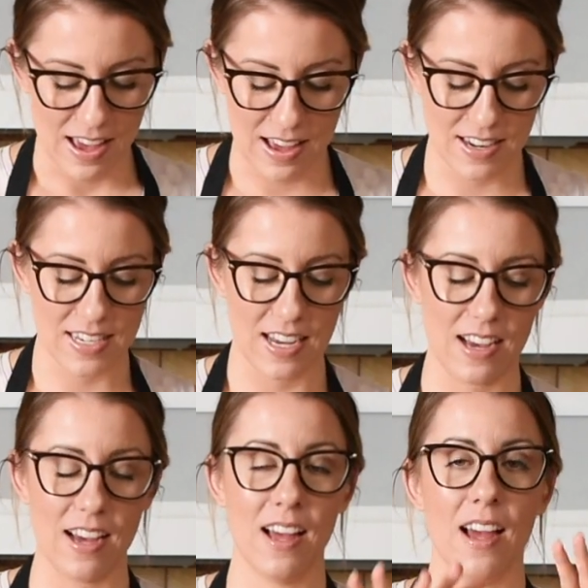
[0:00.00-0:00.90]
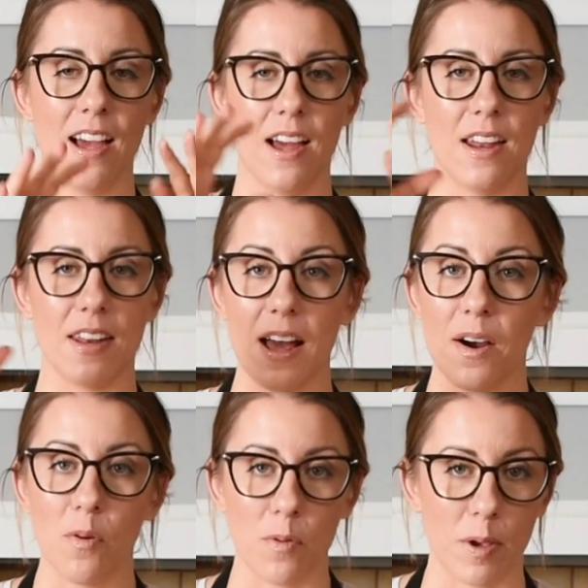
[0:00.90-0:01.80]
And
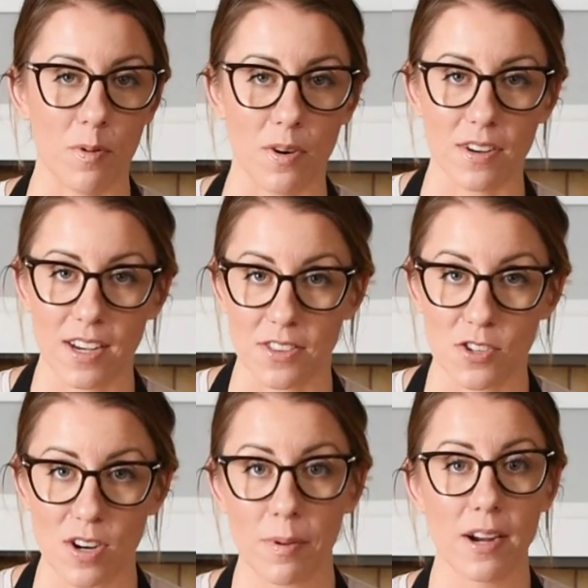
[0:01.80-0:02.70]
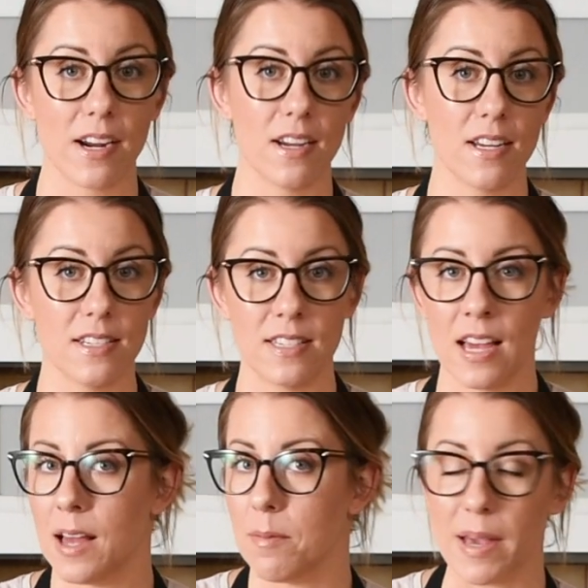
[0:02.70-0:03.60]
now we will cut the strawberries,
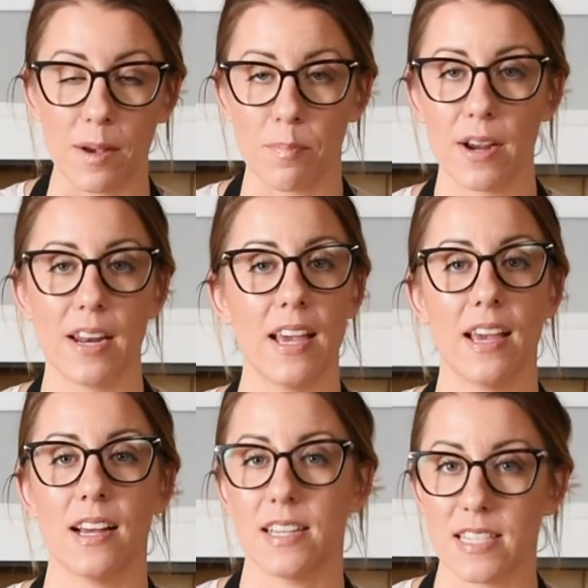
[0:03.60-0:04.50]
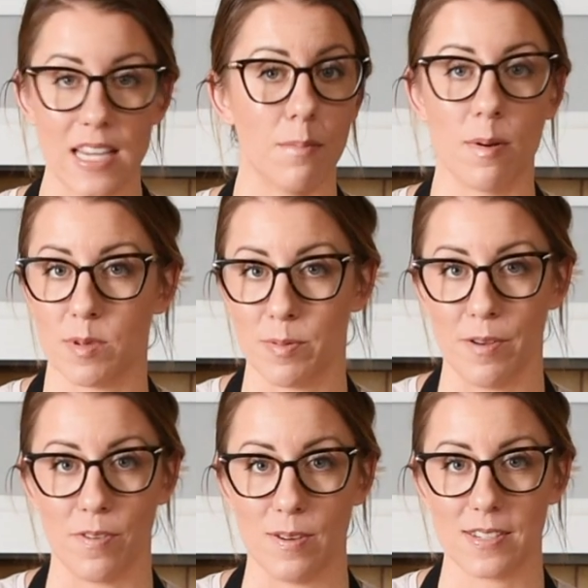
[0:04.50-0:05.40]
make them pretty, set them up to be
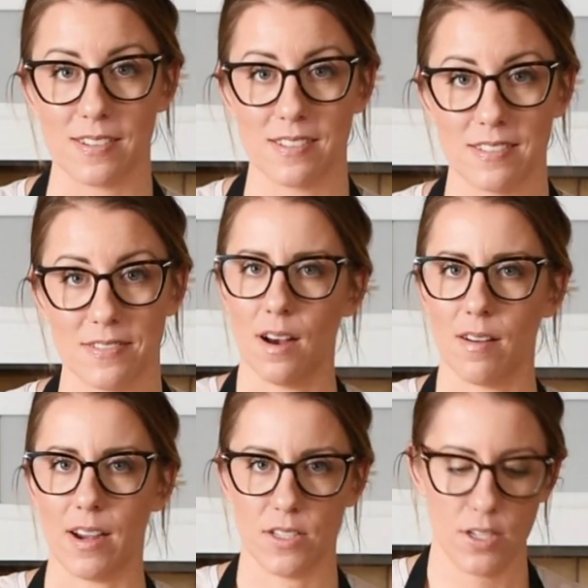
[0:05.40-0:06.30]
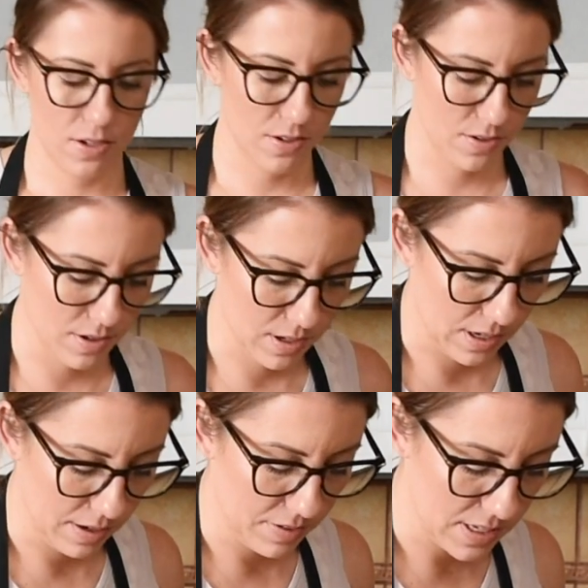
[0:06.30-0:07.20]
frozen. All right, to
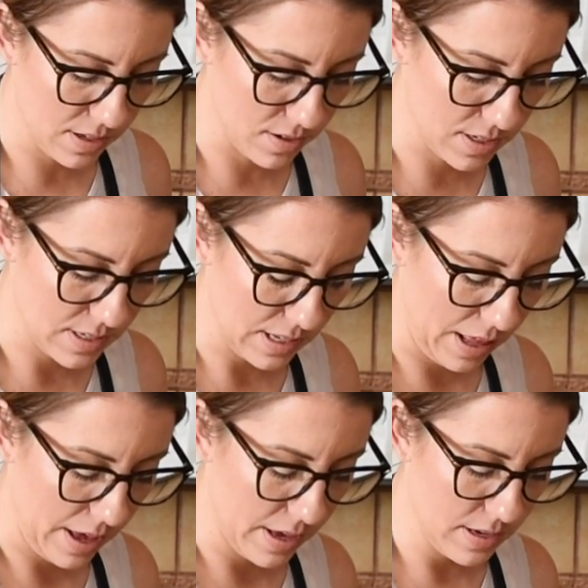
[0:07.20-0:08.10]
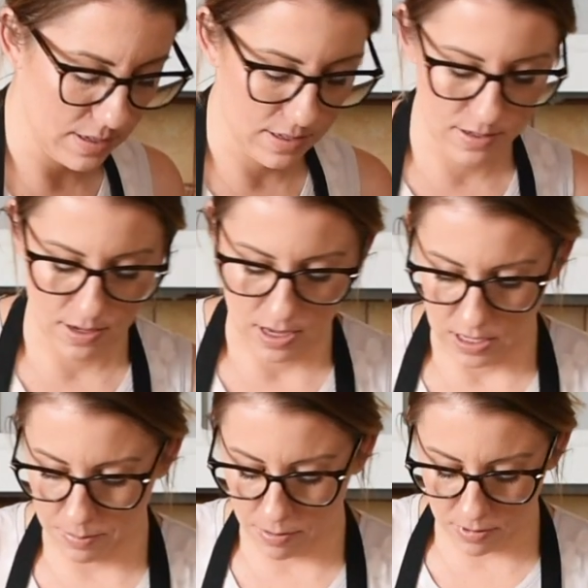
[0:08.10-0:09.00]
give these little slice,
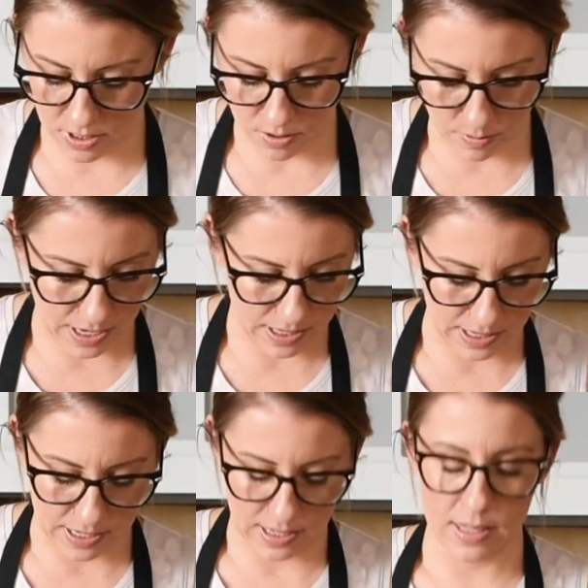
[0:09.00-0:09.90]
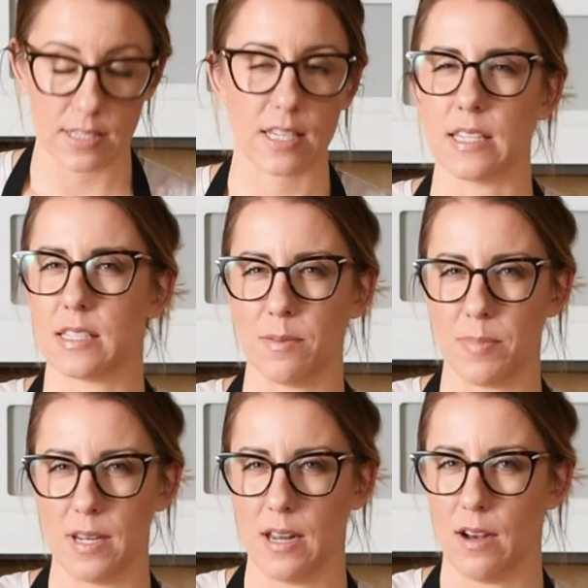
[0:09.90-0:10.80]
you may want to wait, like in this case, they've
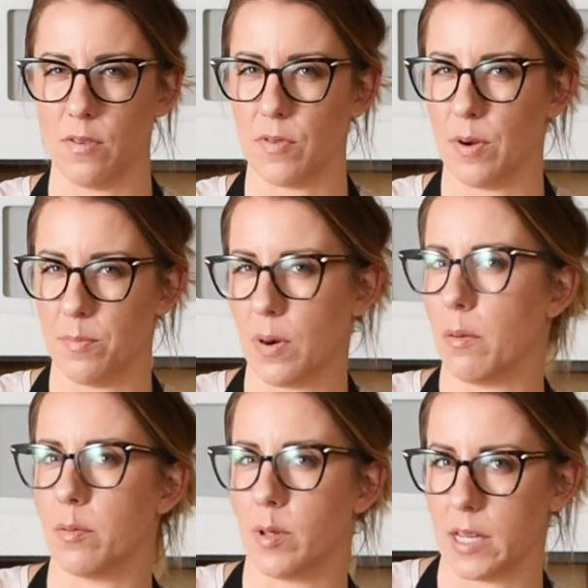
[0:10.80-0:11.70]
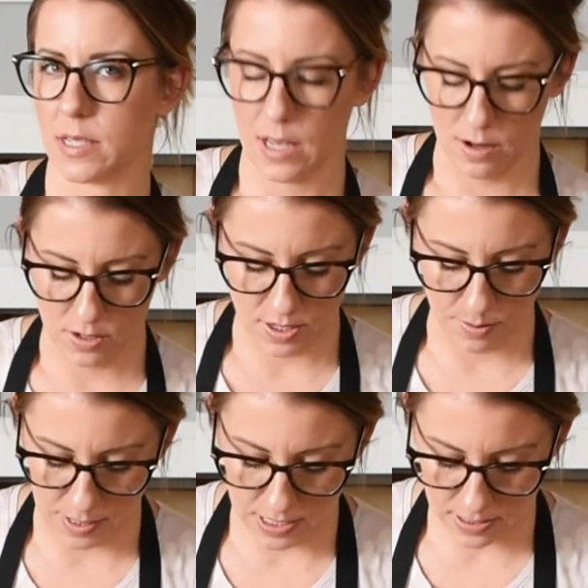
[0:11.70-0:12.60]
been out for probably like 10 or so
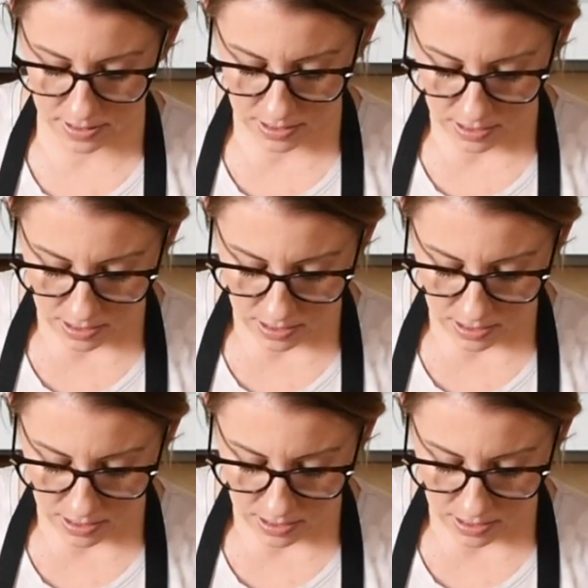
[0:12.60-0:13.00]
minutes.